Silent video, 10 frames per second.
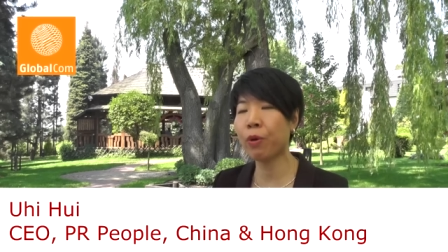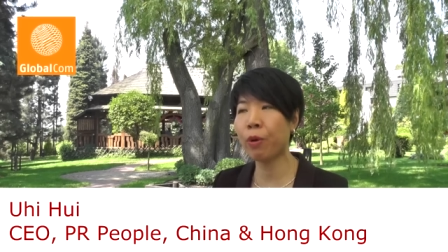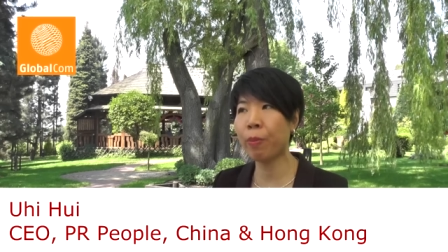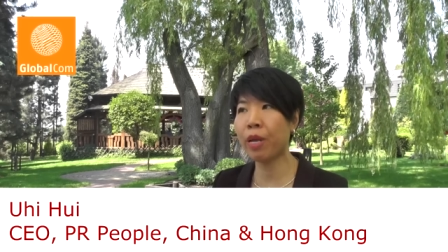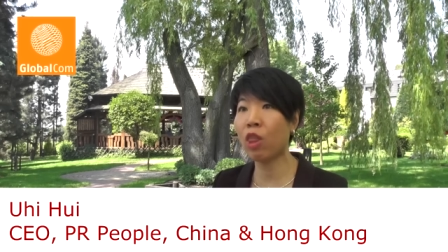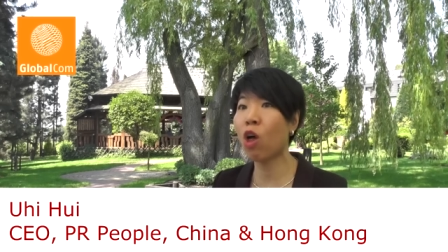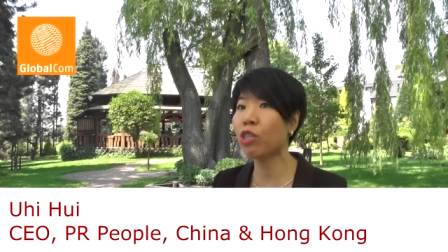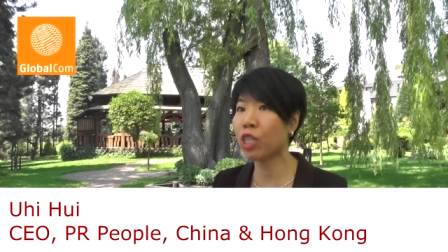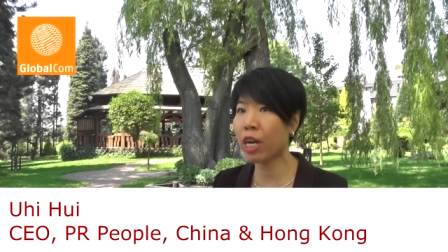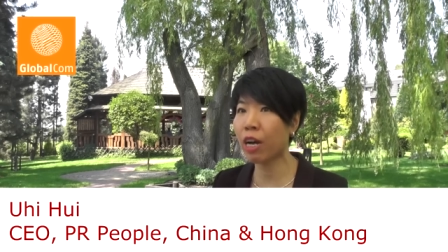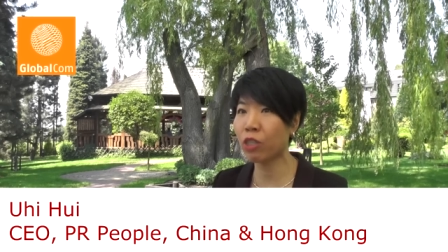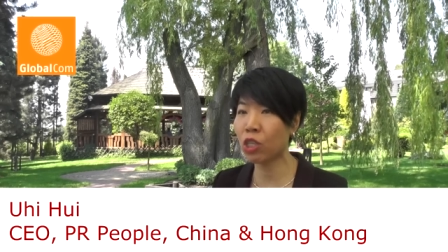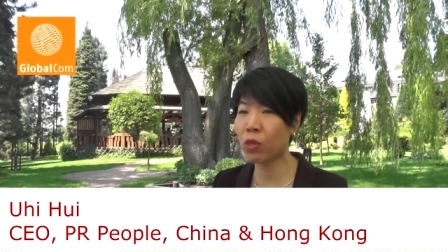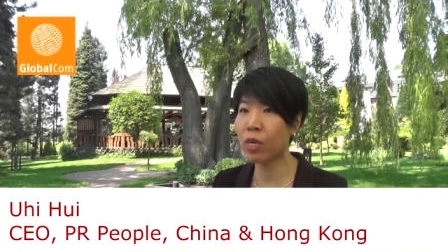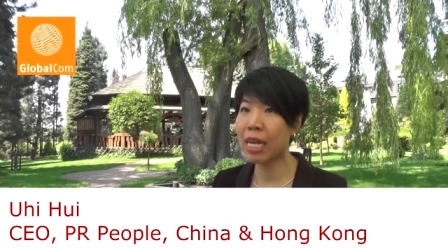we'll be launching out
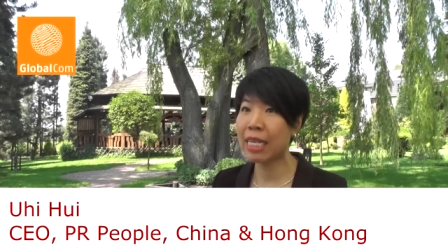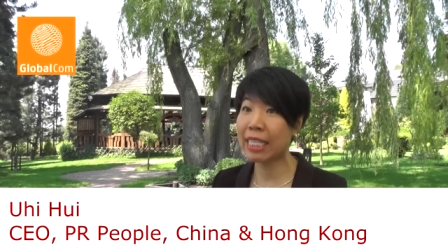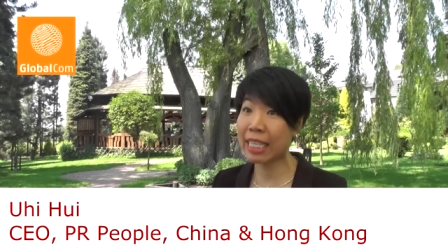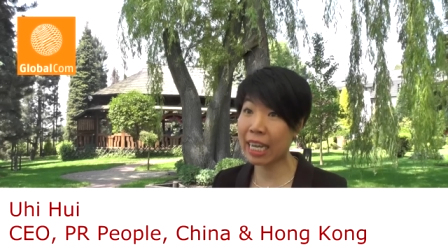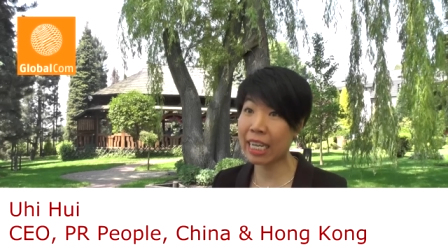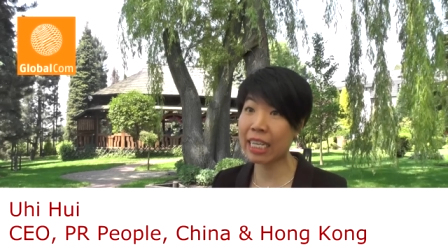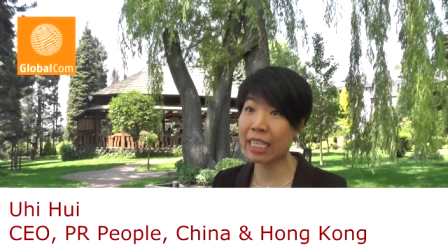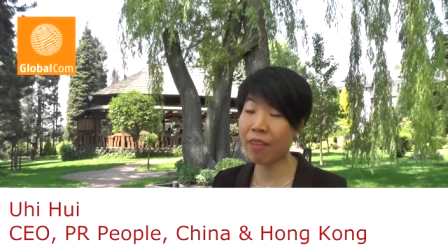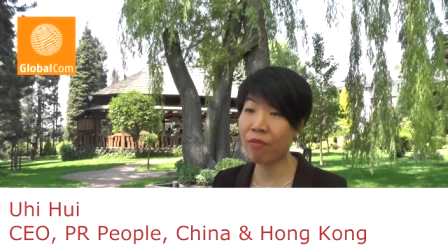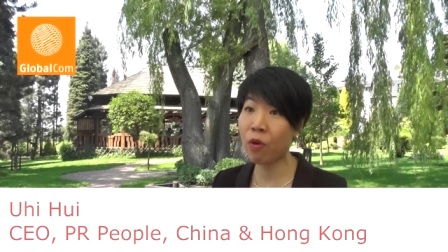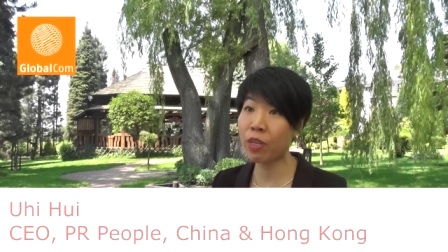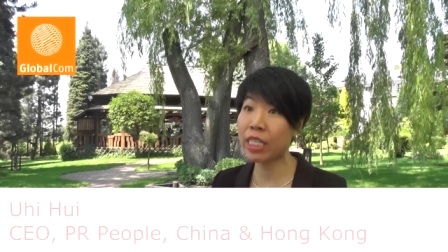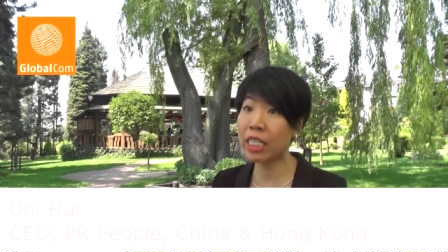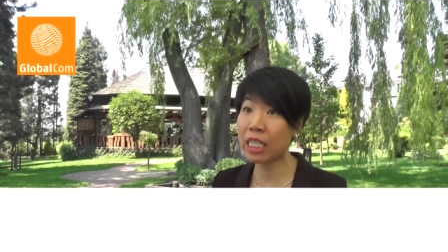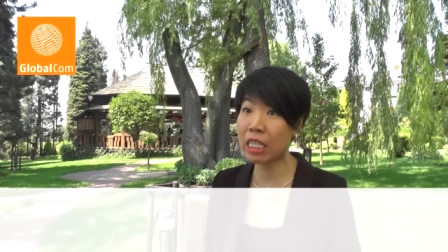to second and third
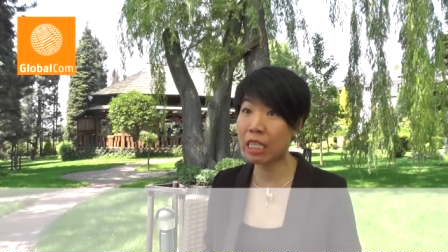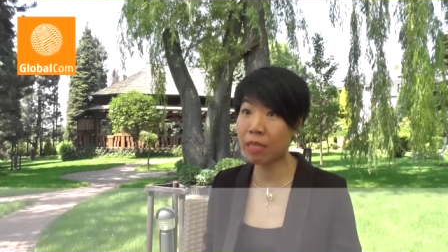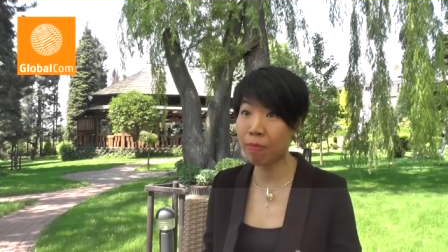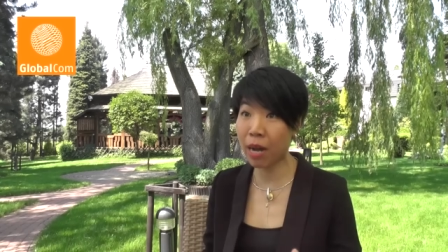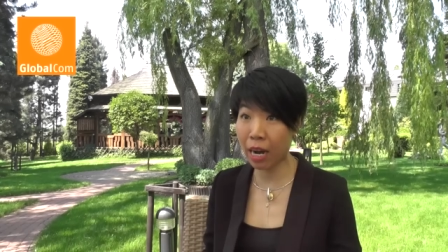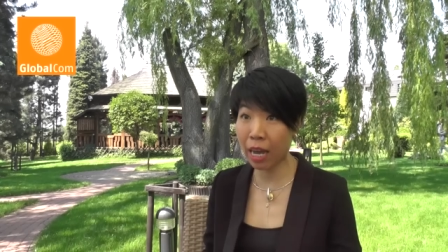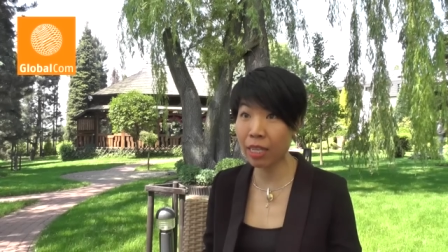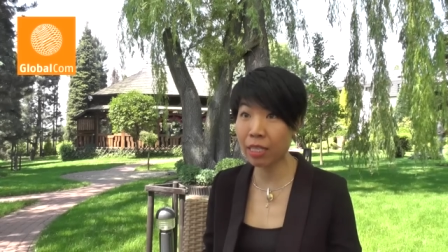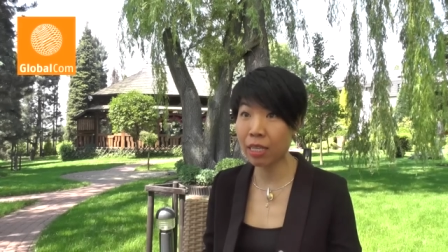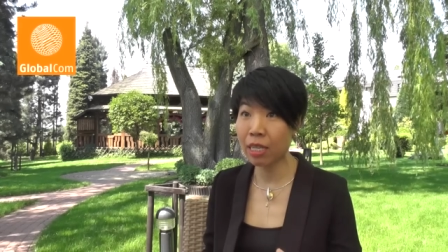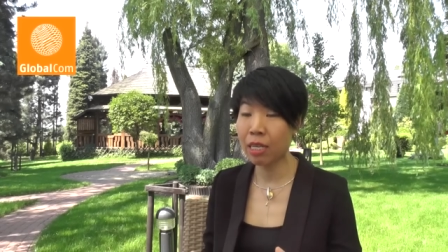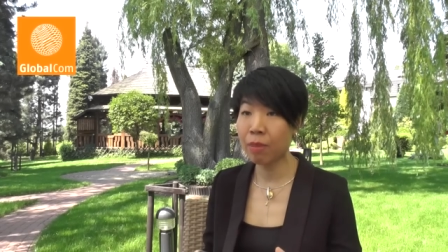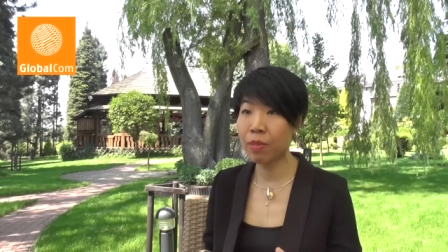tiers market yeah.